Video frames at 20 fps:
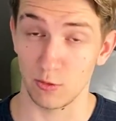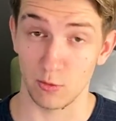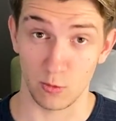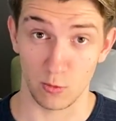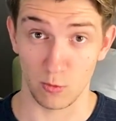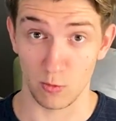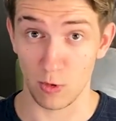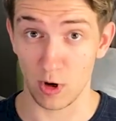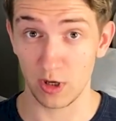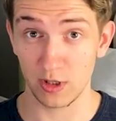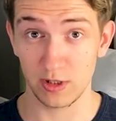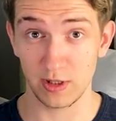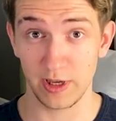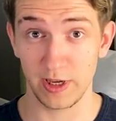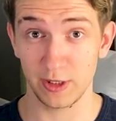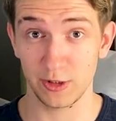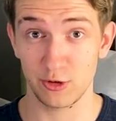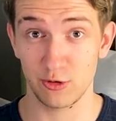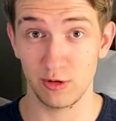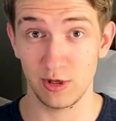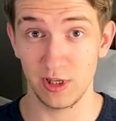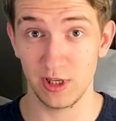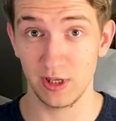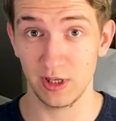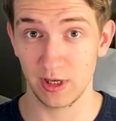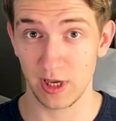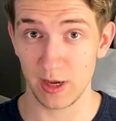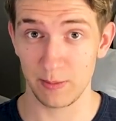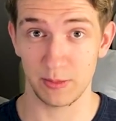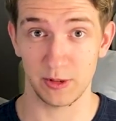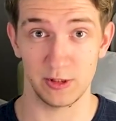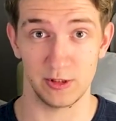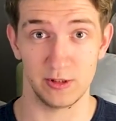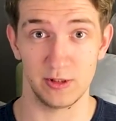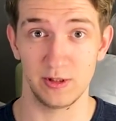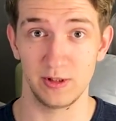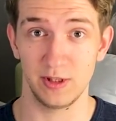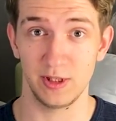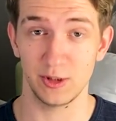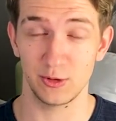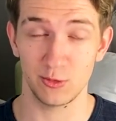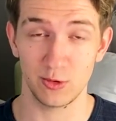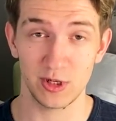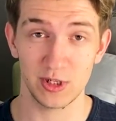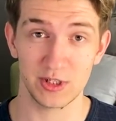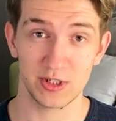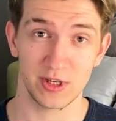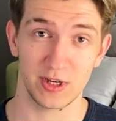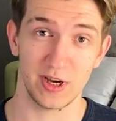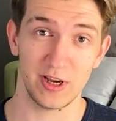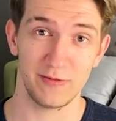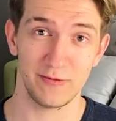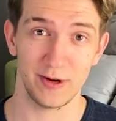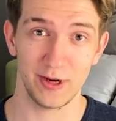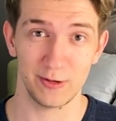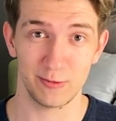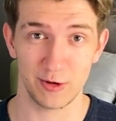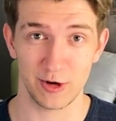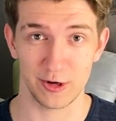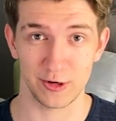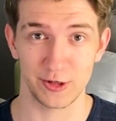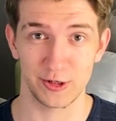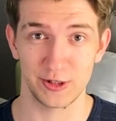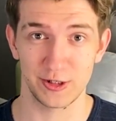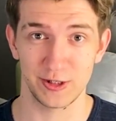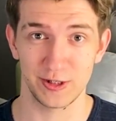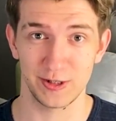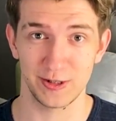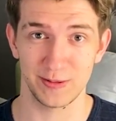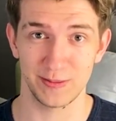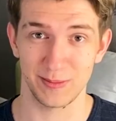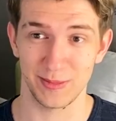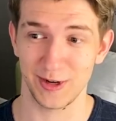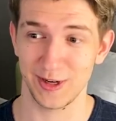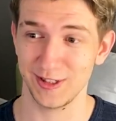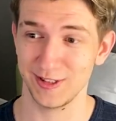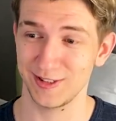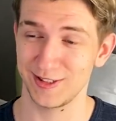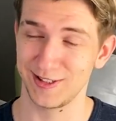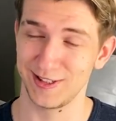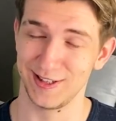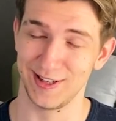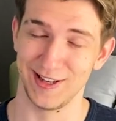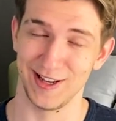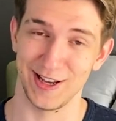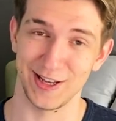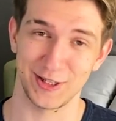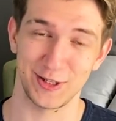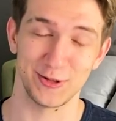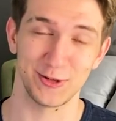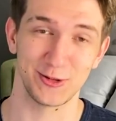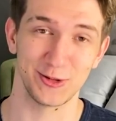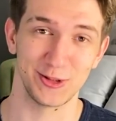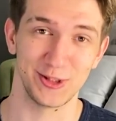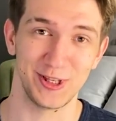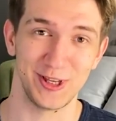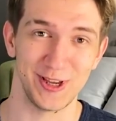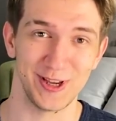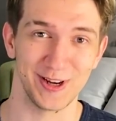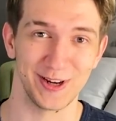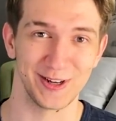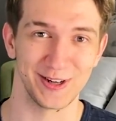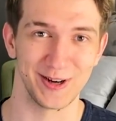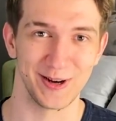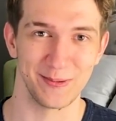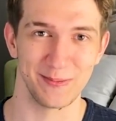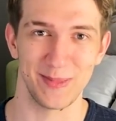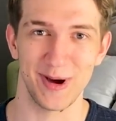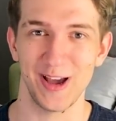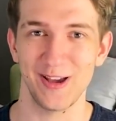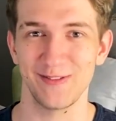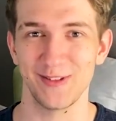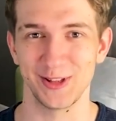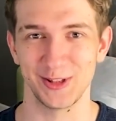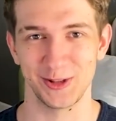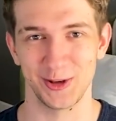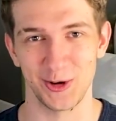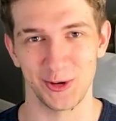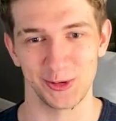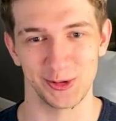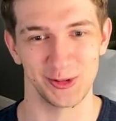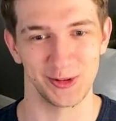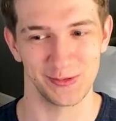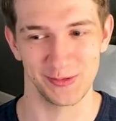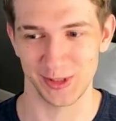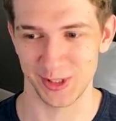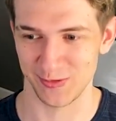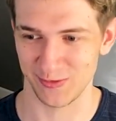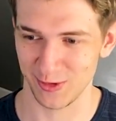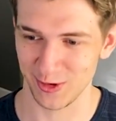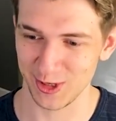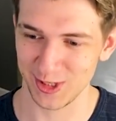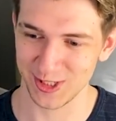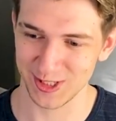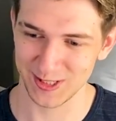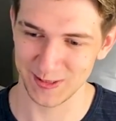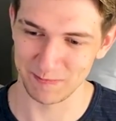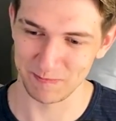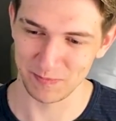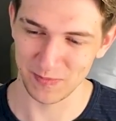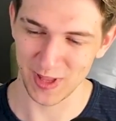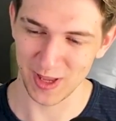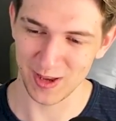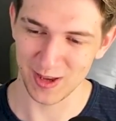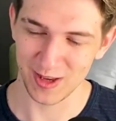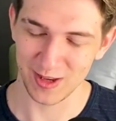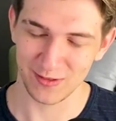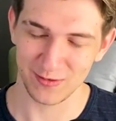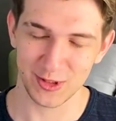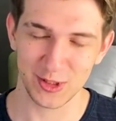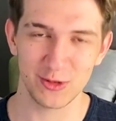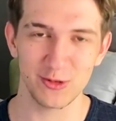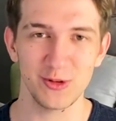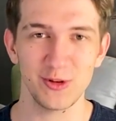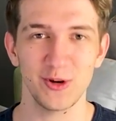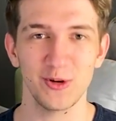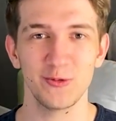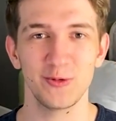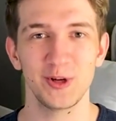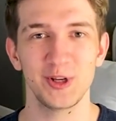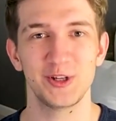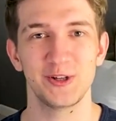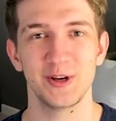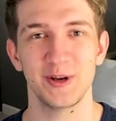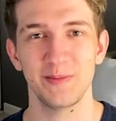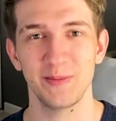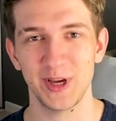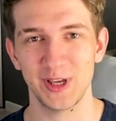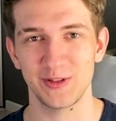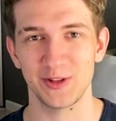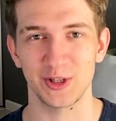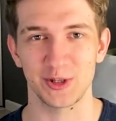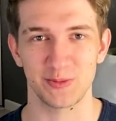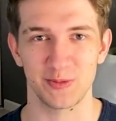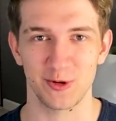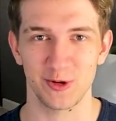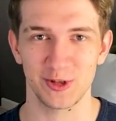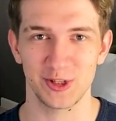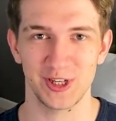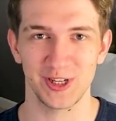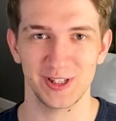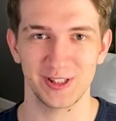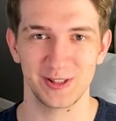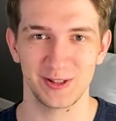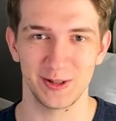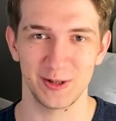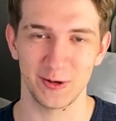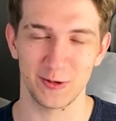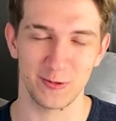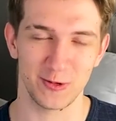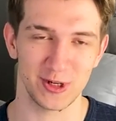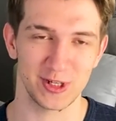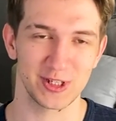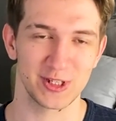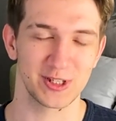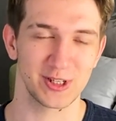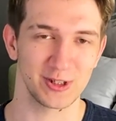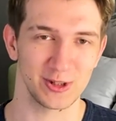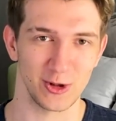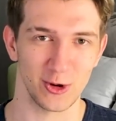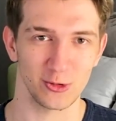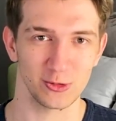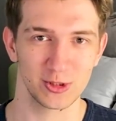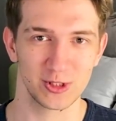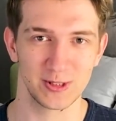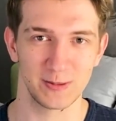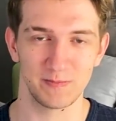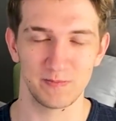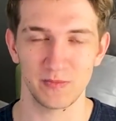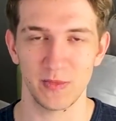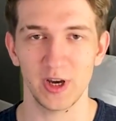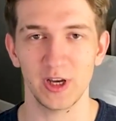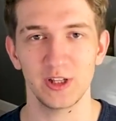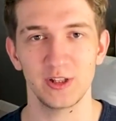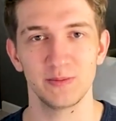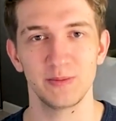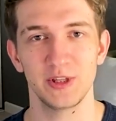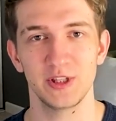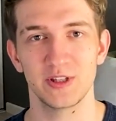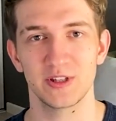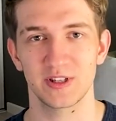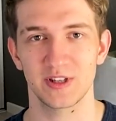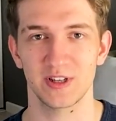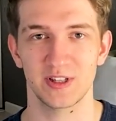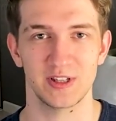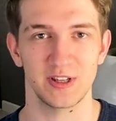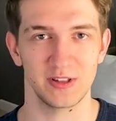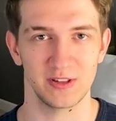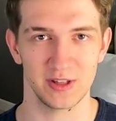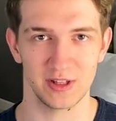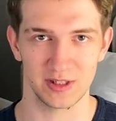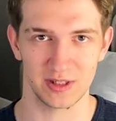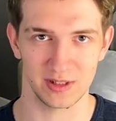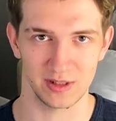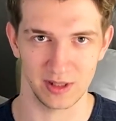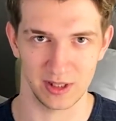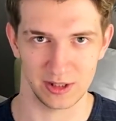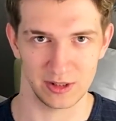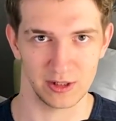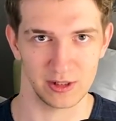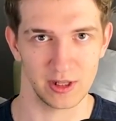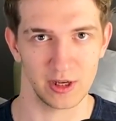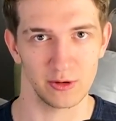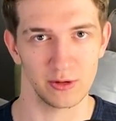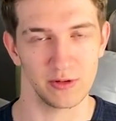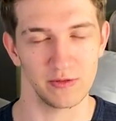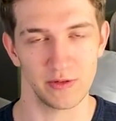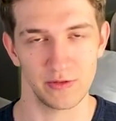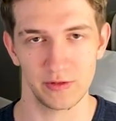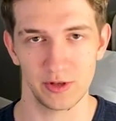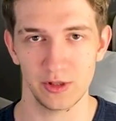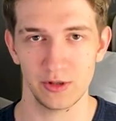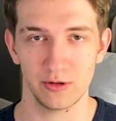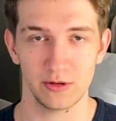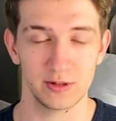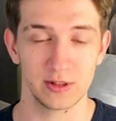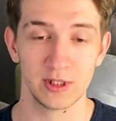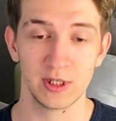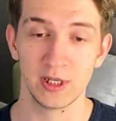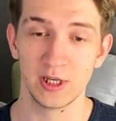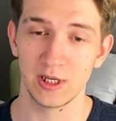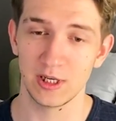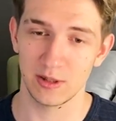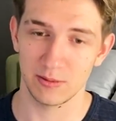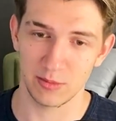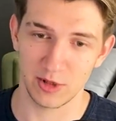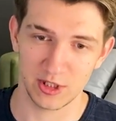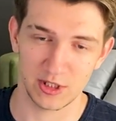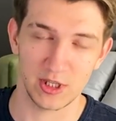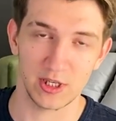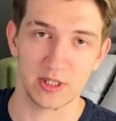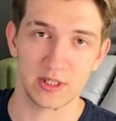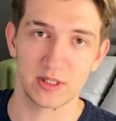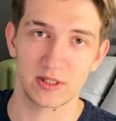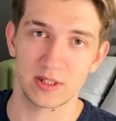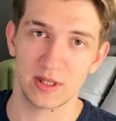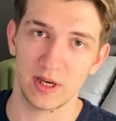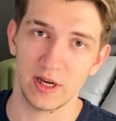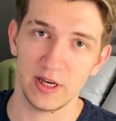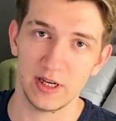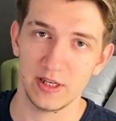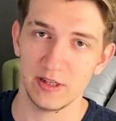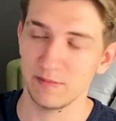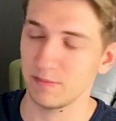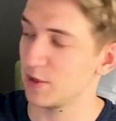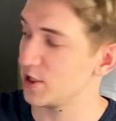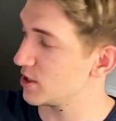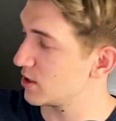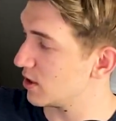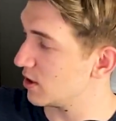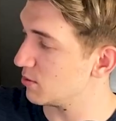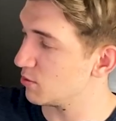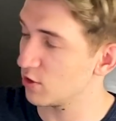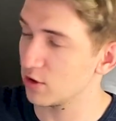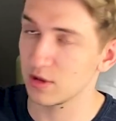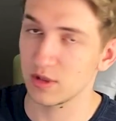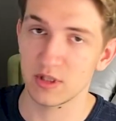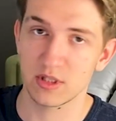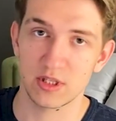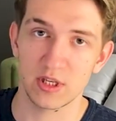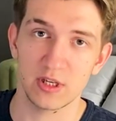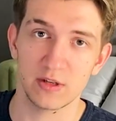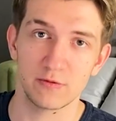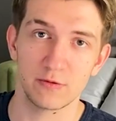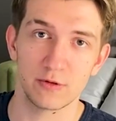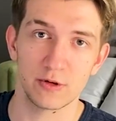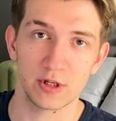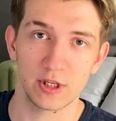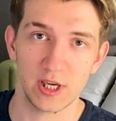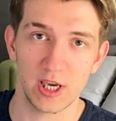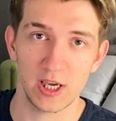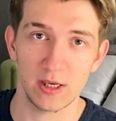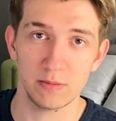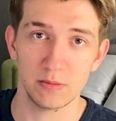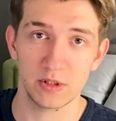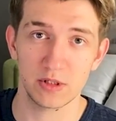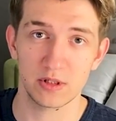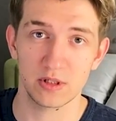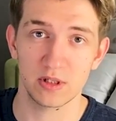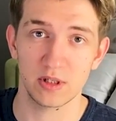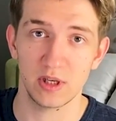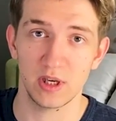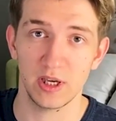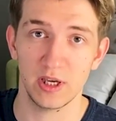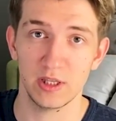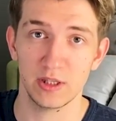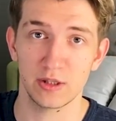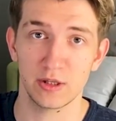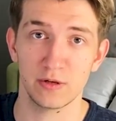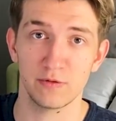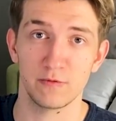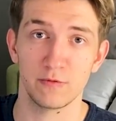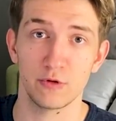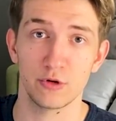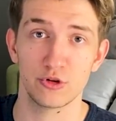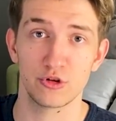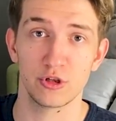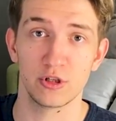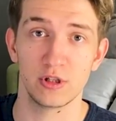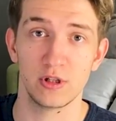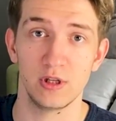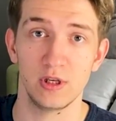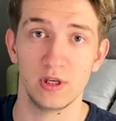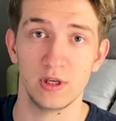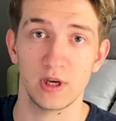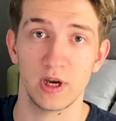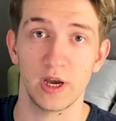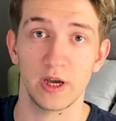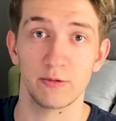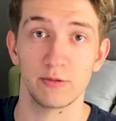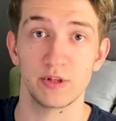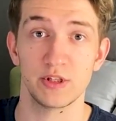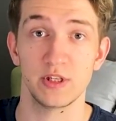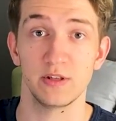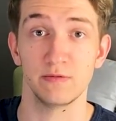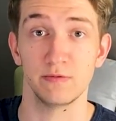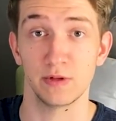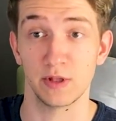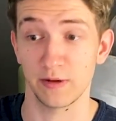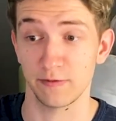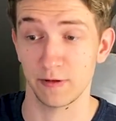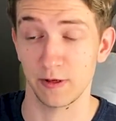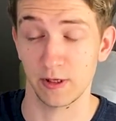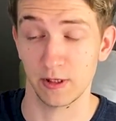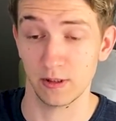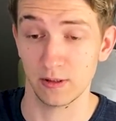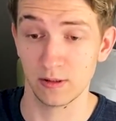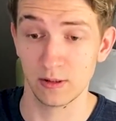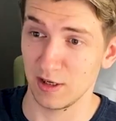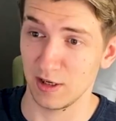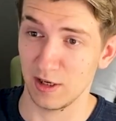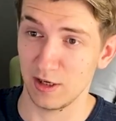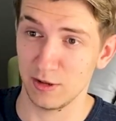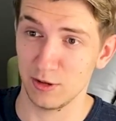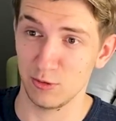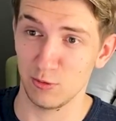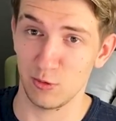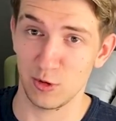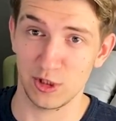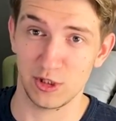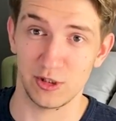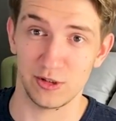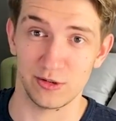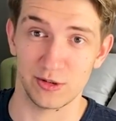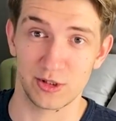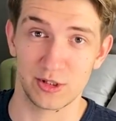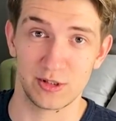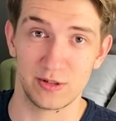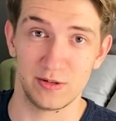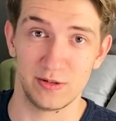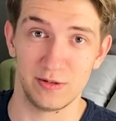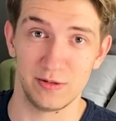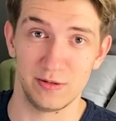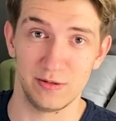One actually happened, it was Hi-Fi Rush, but as you could hear by the tone of this voice, the studio which made this project was closed. I'll be discussing this later down in the video, but yes, I basically bought this thing for games and unfortunately I received nothing. And what else?